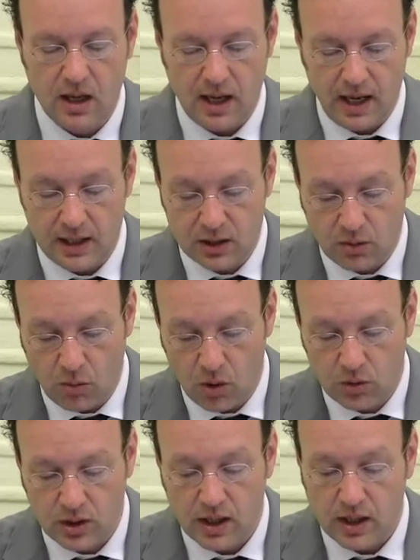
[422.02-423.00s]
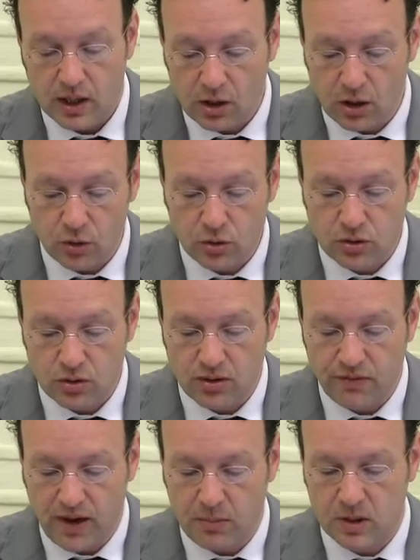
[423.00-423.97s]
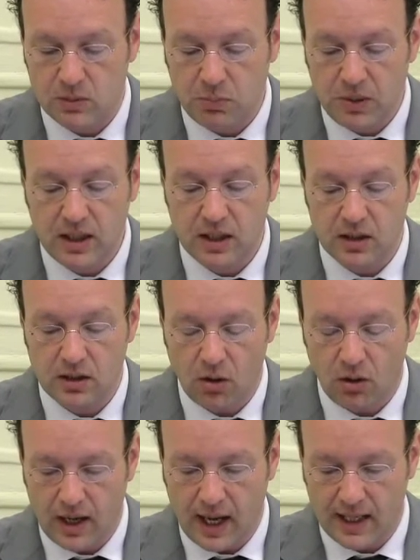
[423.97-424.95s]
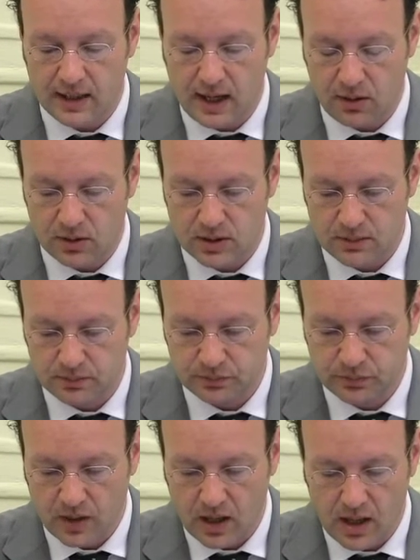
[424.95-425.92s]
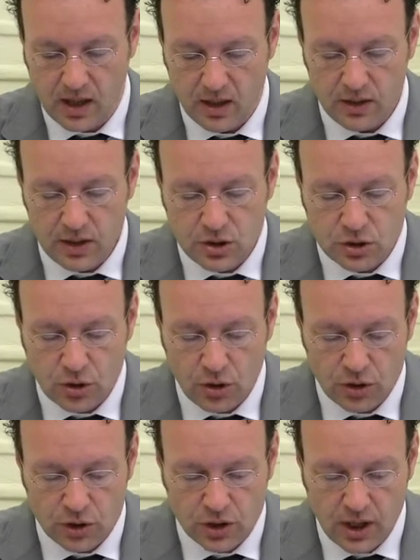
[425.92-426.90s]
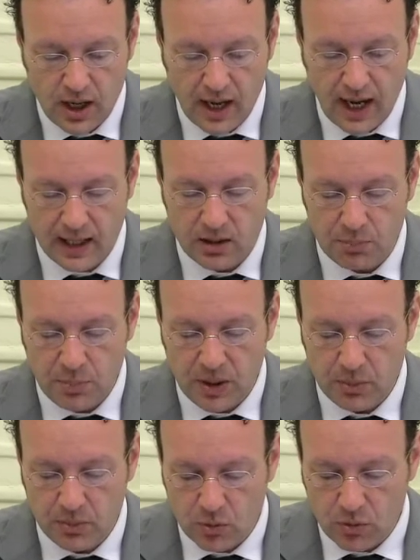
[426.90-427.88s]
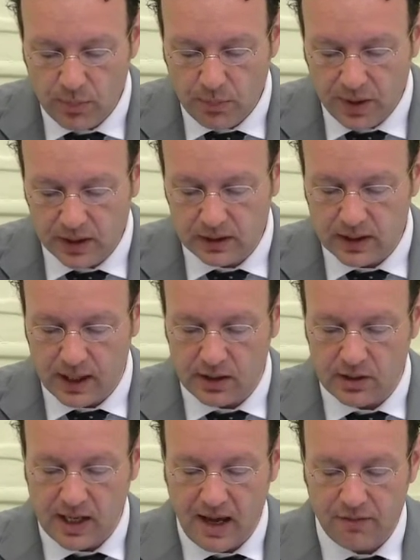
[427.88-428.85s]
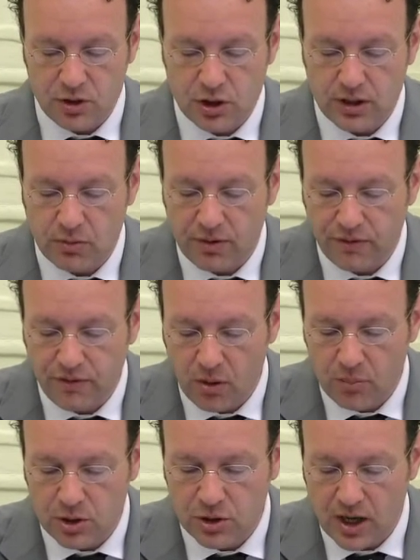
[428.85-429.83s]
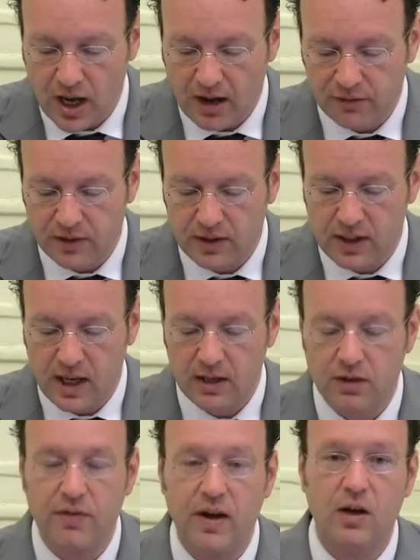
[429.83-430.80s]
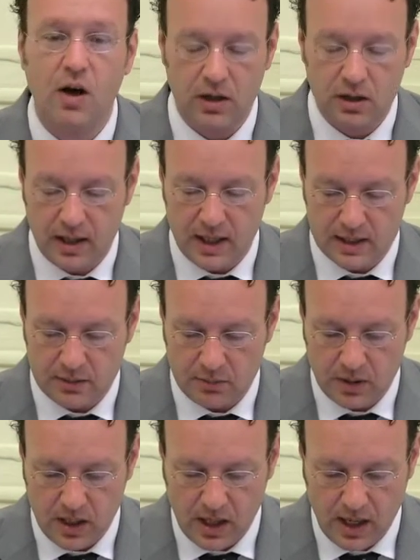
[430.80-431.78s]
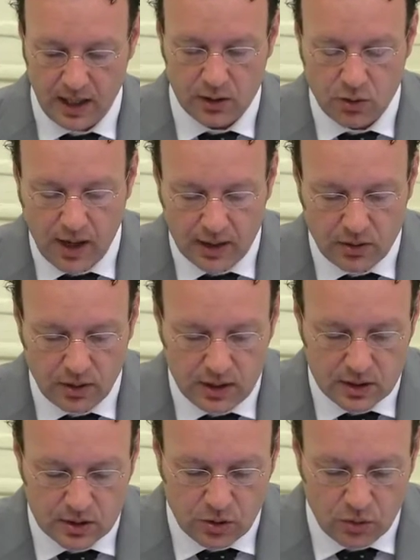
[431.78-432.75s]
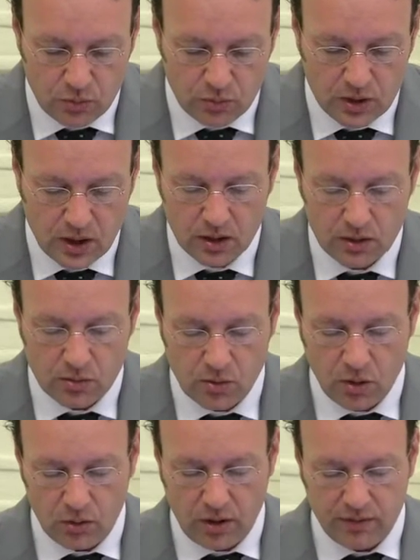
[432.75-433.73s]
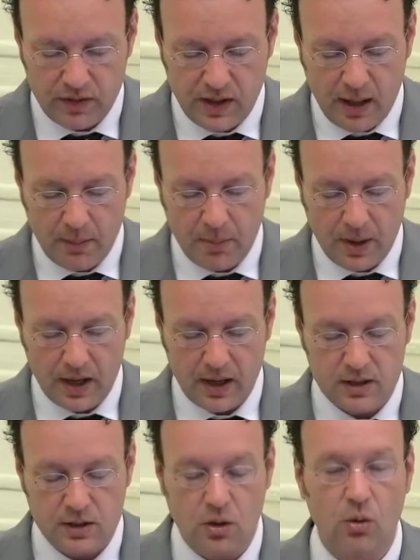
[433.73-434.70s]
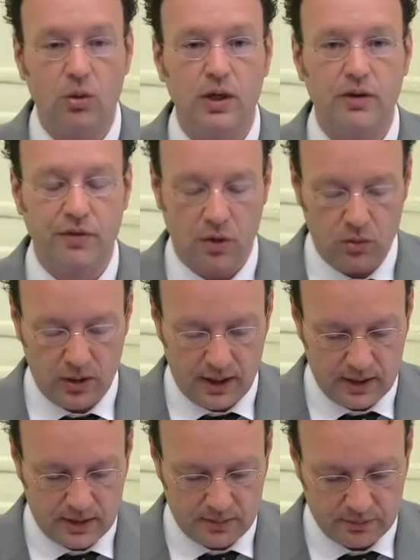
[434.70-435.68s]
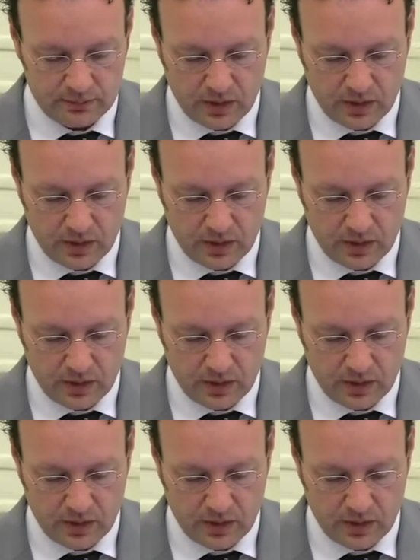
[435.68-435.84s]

end quote, close to the famous beacon or lighthouse. This church had been rebuilt and lavishly refurbished after the end of iconoclasm and gradually assumed the role of the empire's Holy of Holies